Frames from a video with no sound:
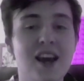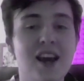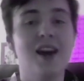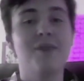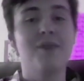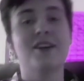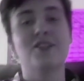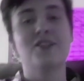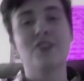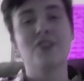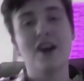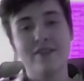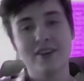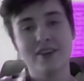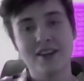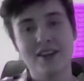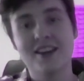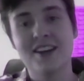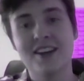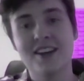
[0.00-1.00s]
And my
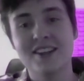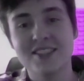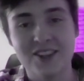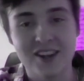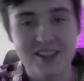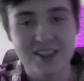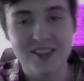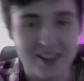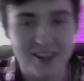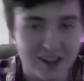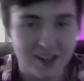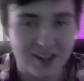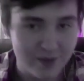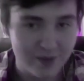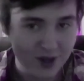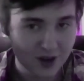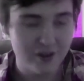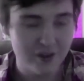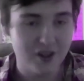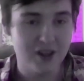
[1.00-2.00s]
driving instructor clipped
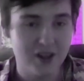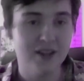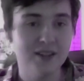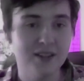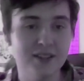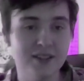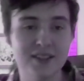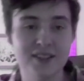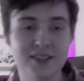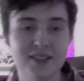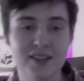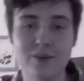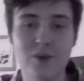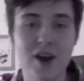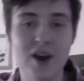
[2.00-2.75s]
me over the ears and he said,